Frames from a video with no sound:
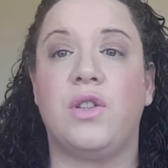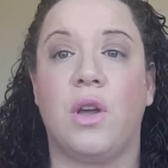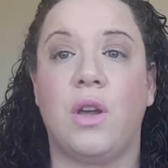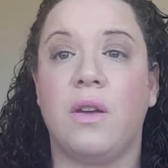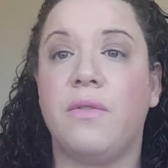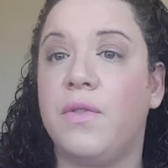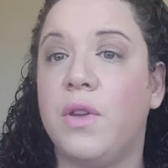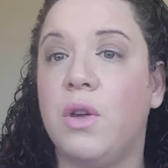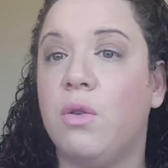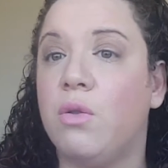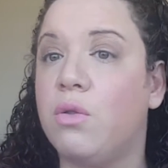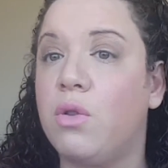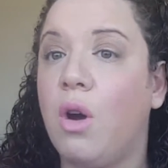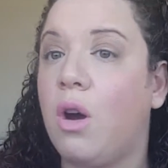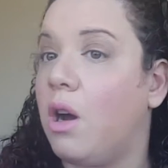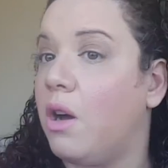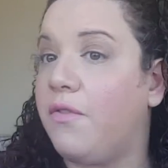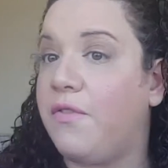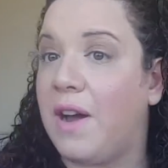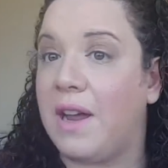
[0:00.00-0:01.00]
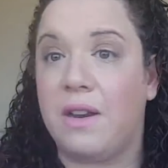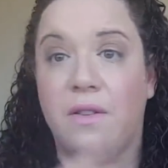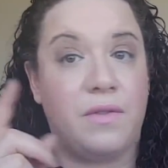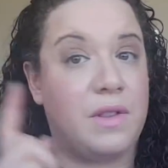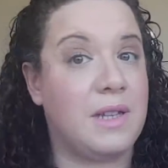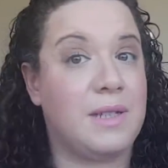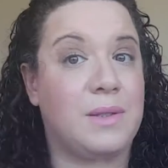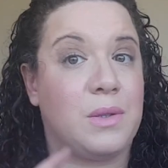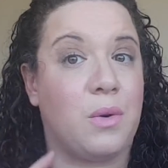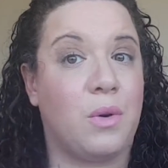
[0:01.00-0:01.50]
So if you're not a fan of
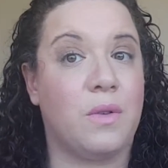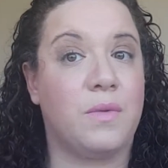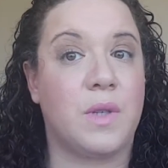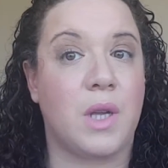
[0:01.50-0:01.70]
this sort of